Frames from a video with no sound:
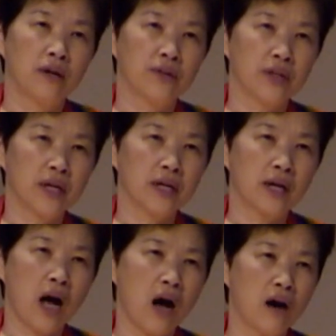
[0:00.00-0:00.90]
think
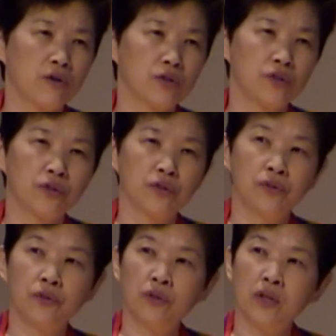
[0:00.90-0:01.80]
how
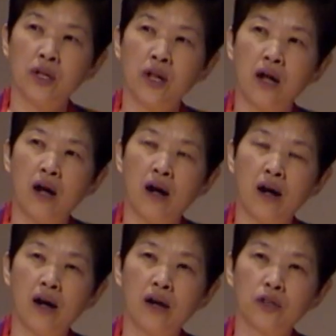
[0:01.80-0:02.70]
to
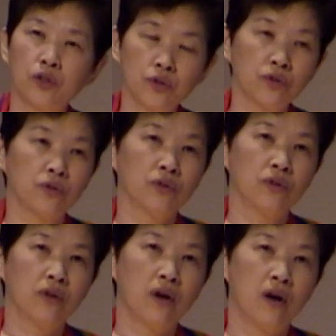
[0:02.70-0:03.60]
uh,
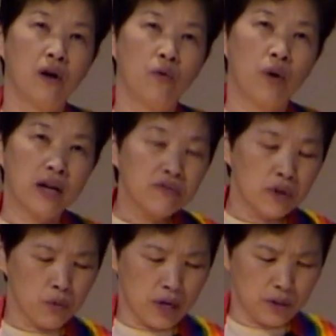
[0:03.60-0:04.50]
do whatever
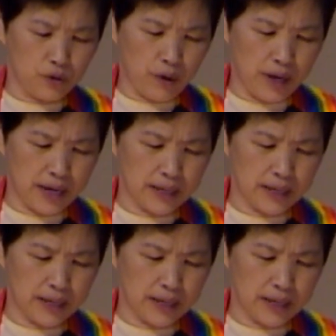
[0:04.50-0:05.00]
we are doing.